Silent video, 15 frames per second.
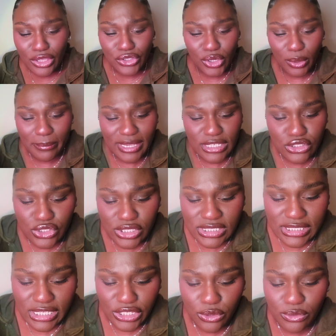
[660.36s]
Your mistress
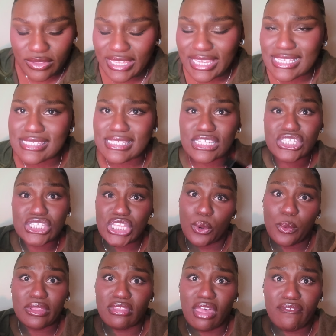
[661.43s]
that you think is like
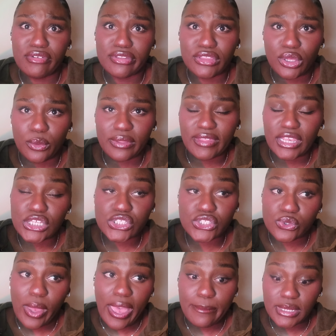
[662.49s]
so in love with you and like
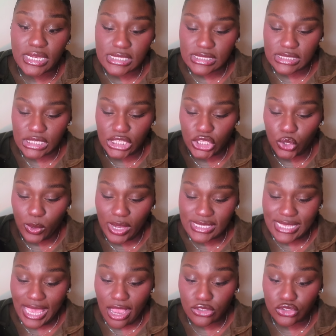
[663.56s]
so happy to see you
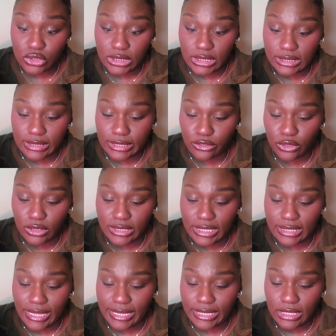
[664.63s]
is actually literally
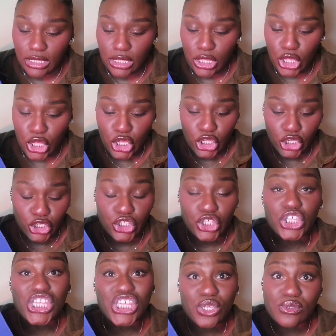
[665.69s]
like
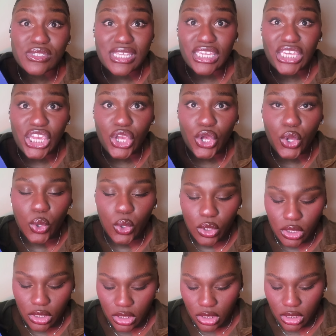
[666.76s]
using you.
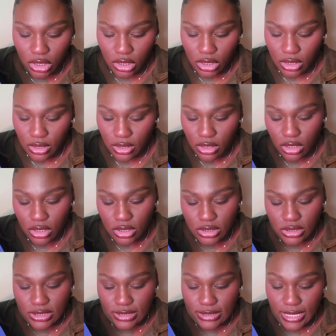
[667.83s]

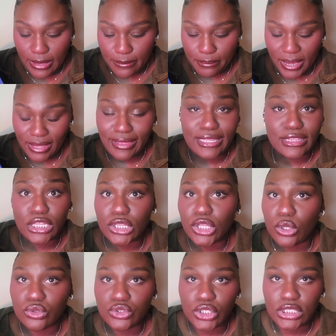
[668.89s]
Sent by like the
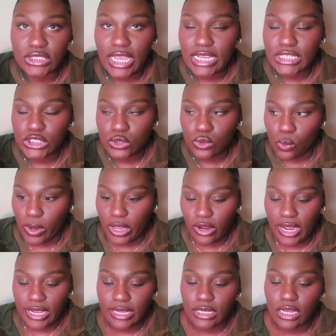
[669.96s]
loan sharks. I
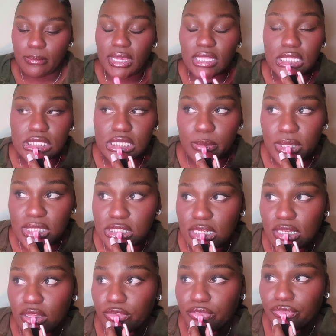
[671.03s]
swear I cannot make this up. It's
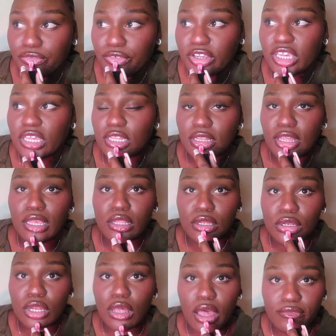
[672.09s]
like a freaking like
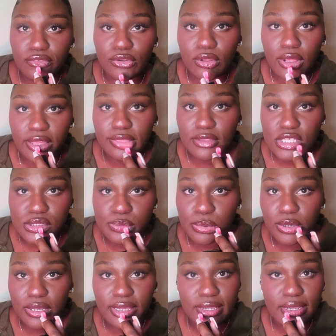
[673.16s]
novel at this
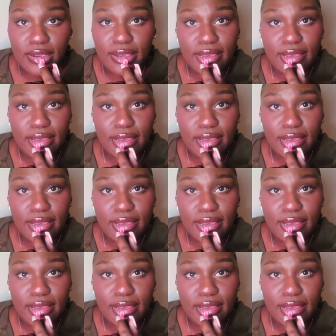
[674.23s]
point.